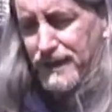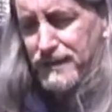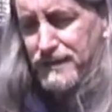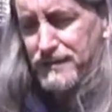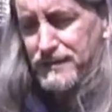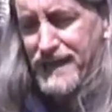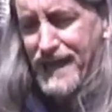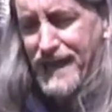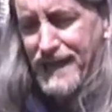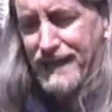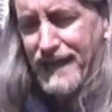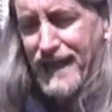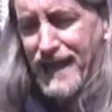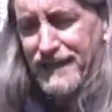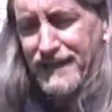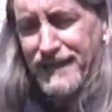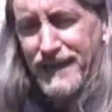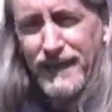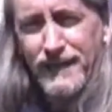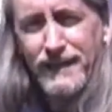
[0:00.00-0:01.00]
You take
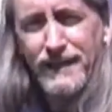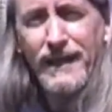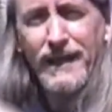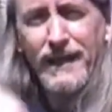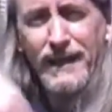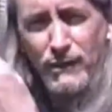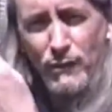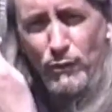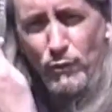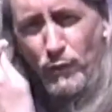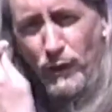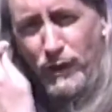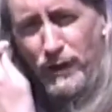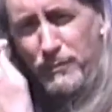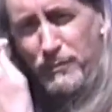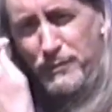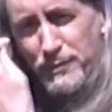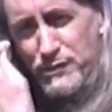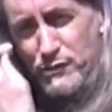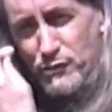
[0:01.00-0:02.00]
that then and you work
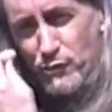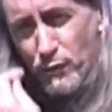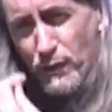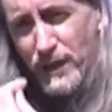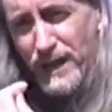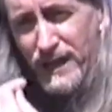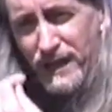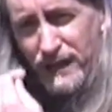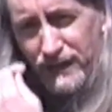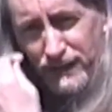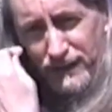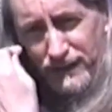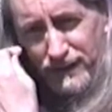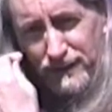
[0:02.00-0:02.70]
between